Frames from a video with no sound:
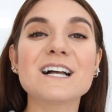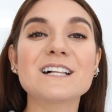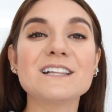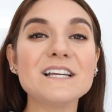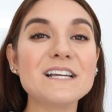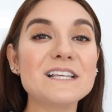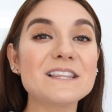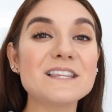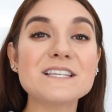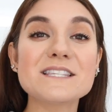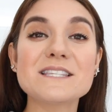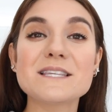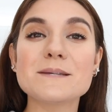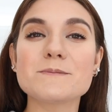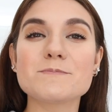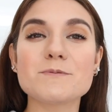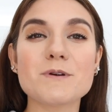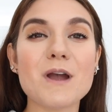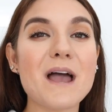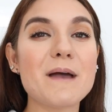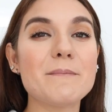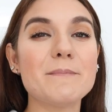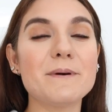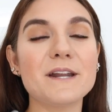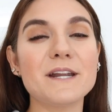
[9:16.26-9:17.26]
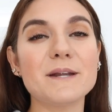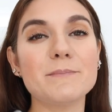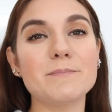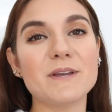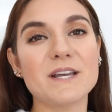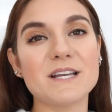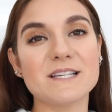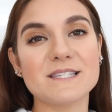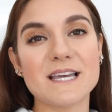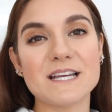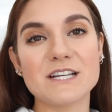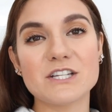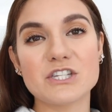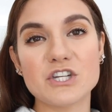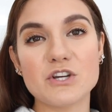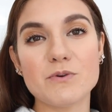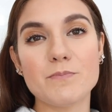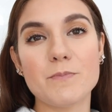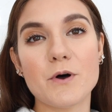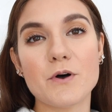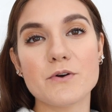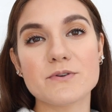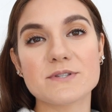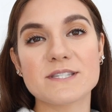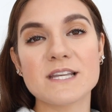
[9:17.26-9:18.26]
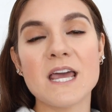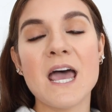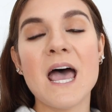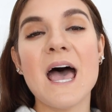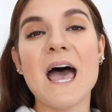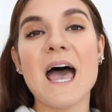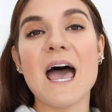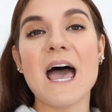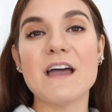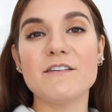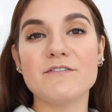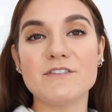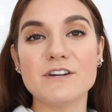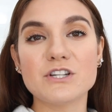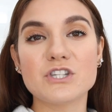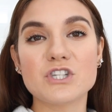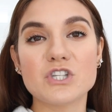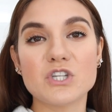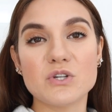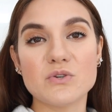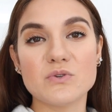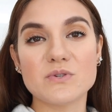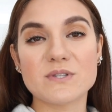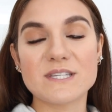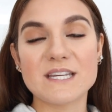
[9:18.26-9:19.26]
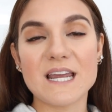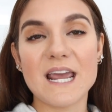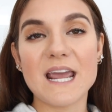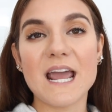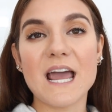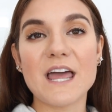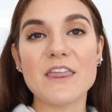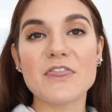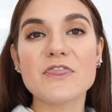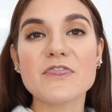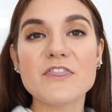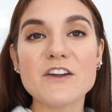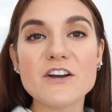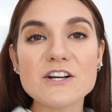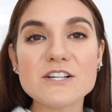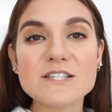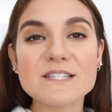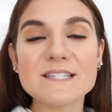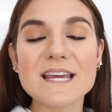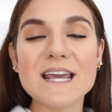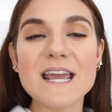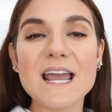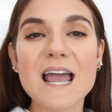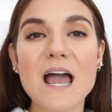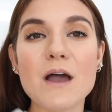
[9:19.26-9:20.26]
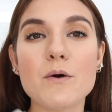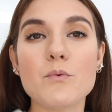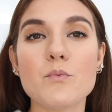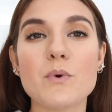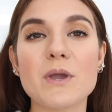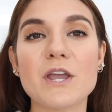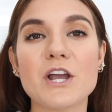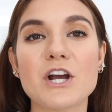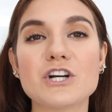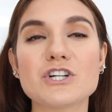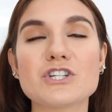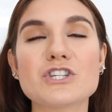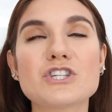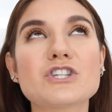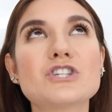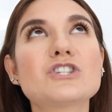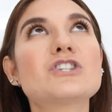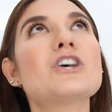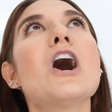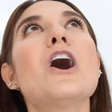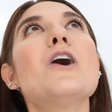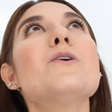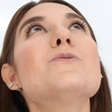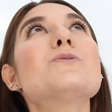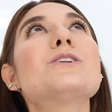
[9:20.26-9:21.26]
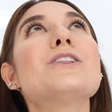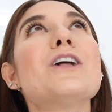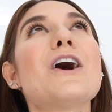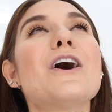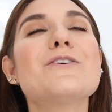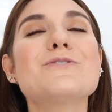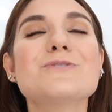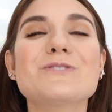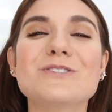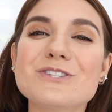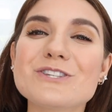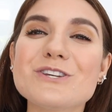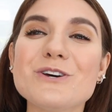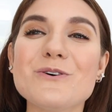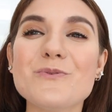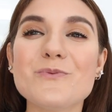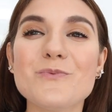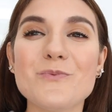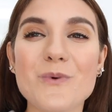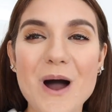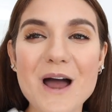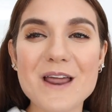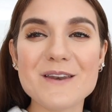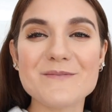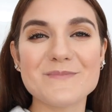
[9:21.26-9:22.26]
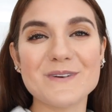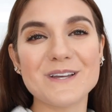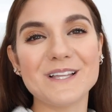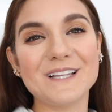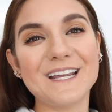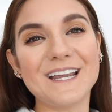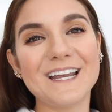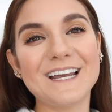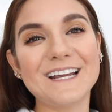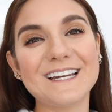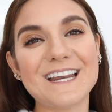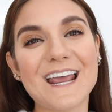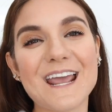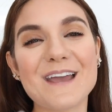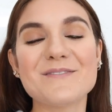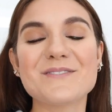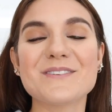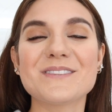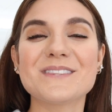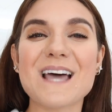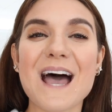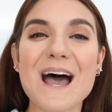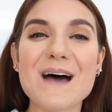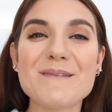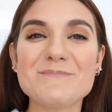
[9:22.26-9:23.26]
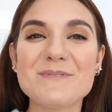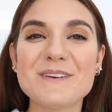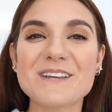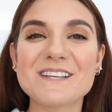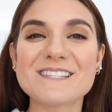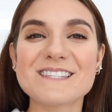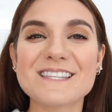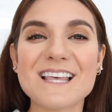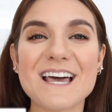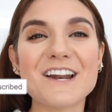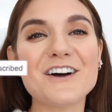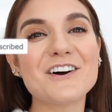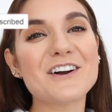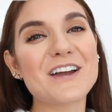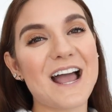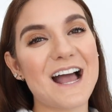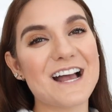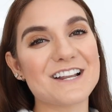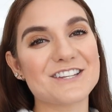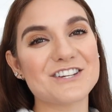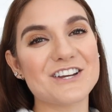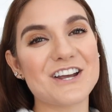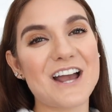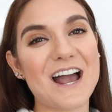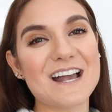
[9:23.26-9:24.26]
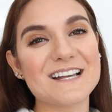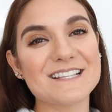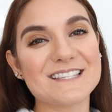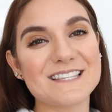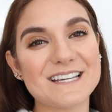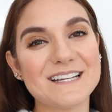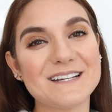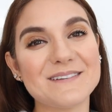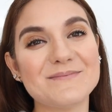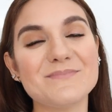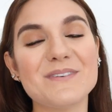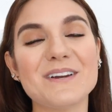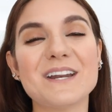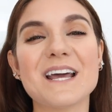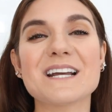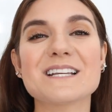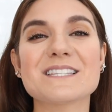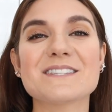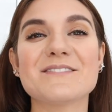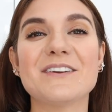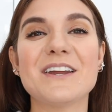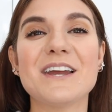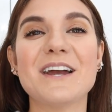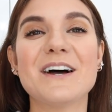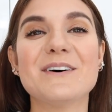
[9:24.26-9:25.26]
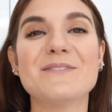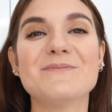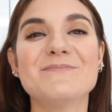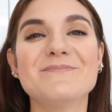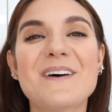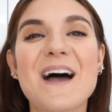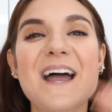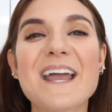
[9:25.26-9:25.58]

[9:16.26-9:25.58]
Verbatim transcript: Click the subscribe button because I do post every Tuesday and Thursday, and we are so close to 1 million. And with that being said, I'll catch you guys in my next video.